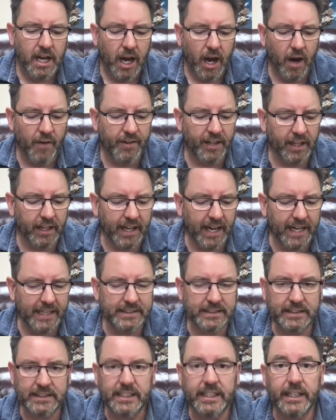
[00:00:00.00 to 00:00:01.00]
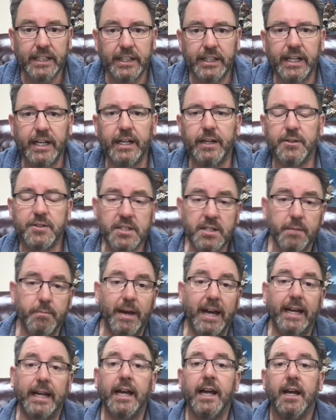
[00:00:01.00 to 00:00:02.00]
over the last 10 years to
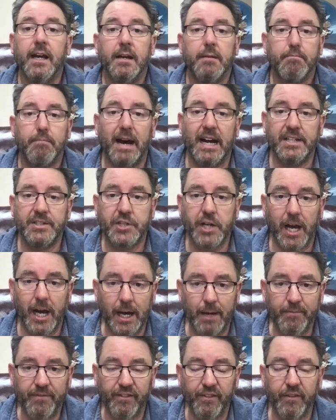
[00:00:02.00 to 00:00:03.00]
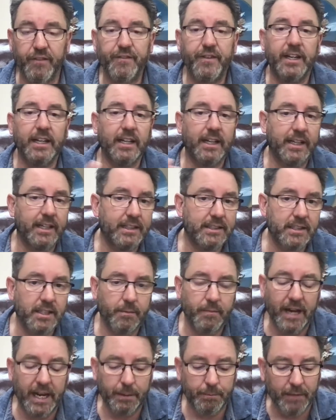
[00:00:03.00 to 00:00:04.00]
make my job fulfilling, to
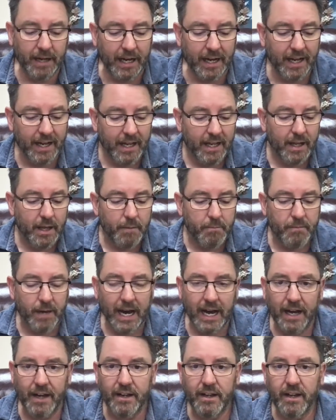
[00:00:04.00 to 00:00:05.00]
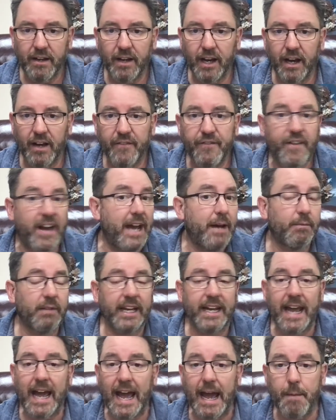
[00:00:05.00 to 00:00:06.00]
make my
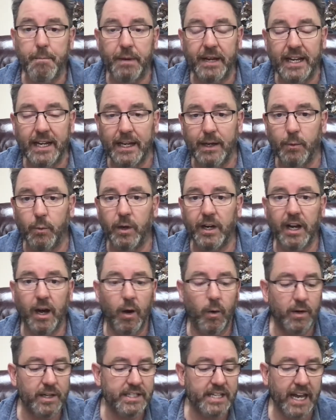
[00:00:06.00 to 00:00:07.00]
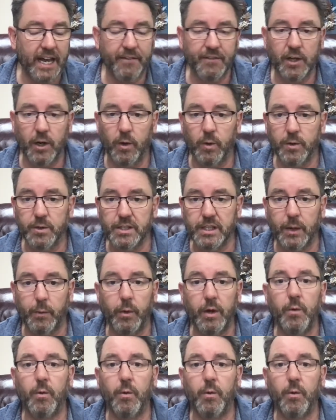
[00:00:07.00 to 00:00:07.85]
family happy. We always have goals that we